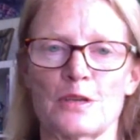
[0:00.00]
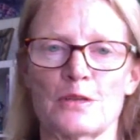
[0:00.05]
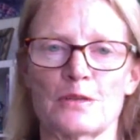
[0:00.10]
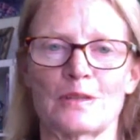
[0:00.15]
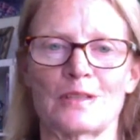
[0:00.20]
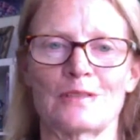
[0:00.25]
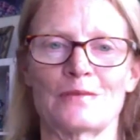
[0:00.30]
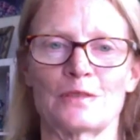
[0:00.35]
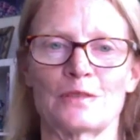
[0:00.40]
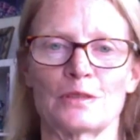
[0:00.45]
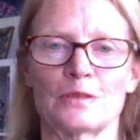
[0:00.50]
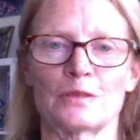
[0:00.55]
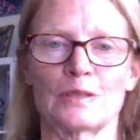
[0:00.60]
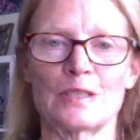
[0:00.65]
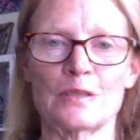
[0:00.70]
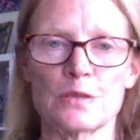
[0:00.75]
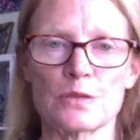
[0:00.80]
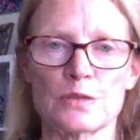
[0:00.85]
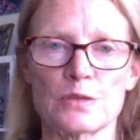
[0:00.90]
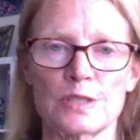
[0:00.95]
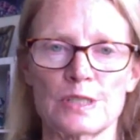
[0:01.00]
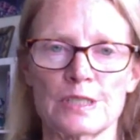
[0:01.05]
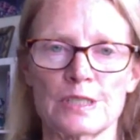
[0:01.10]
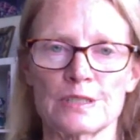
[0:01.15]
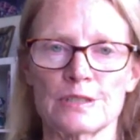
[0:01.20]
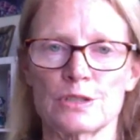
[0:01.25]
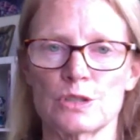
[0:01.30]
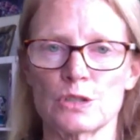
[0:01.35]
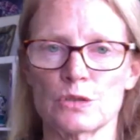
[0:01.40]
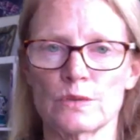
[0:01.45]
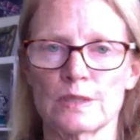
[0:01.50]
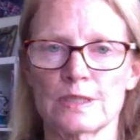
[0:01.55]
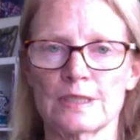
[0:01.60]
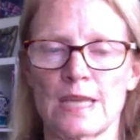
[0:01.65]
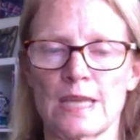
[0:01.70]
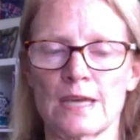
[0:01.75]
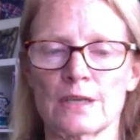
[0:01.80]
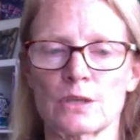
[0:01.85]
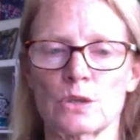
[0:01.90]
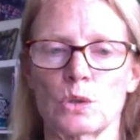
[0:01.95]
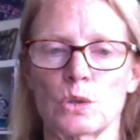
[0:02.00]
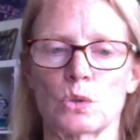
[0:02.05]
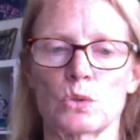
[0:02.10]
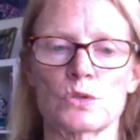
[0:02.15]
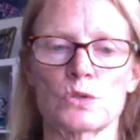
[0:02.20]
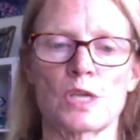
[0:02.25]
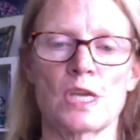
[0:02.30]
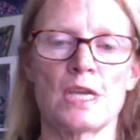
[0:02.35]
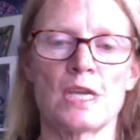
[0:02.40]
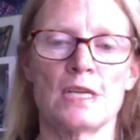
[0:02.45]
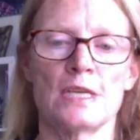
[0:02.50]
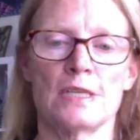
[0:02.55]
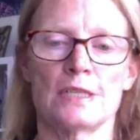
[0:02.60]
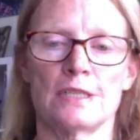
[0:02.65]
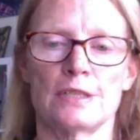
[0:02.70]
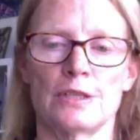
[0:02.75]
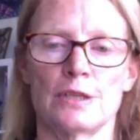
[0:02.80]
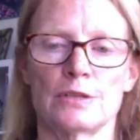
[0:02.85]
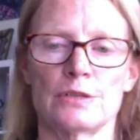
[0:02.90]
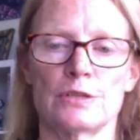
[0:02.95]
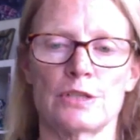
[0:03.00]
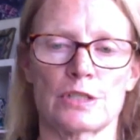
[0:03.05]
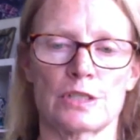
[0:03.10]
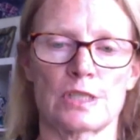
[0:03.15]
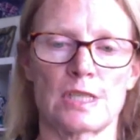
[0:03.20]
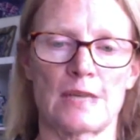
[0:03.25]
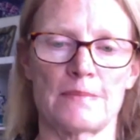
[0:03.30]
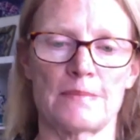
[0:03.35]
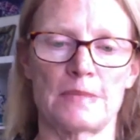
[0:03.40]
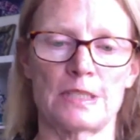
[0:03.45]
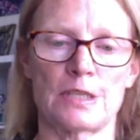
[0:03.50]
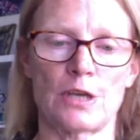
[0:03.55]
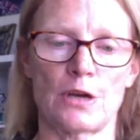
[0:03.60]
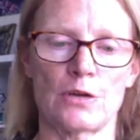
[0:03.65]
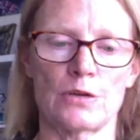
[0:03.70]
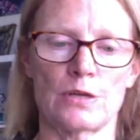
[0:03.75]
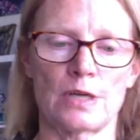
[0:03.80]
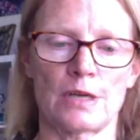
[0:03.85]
So if you're interested in doing that course, just let me know.